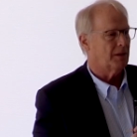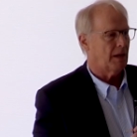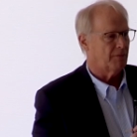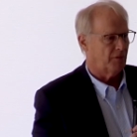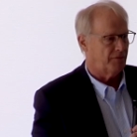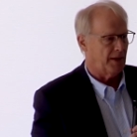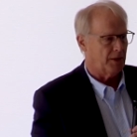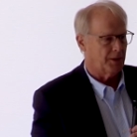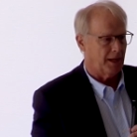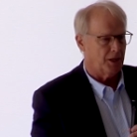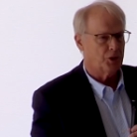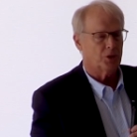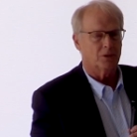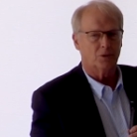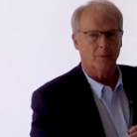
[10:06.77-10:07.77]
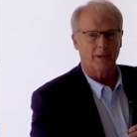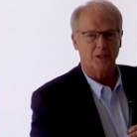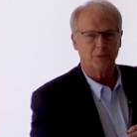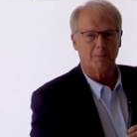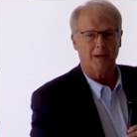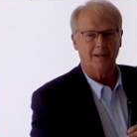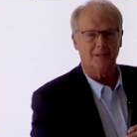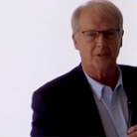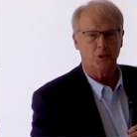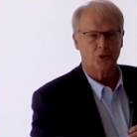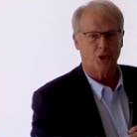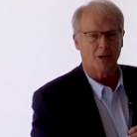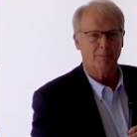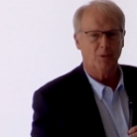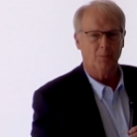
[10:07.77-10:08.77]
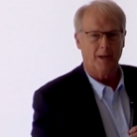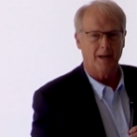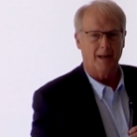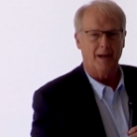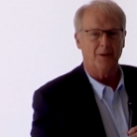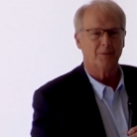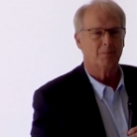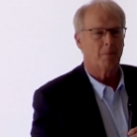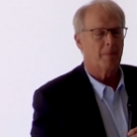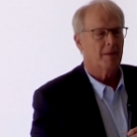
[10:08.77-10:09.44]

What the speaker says: they have a foundation to raise money, and the chairman went out,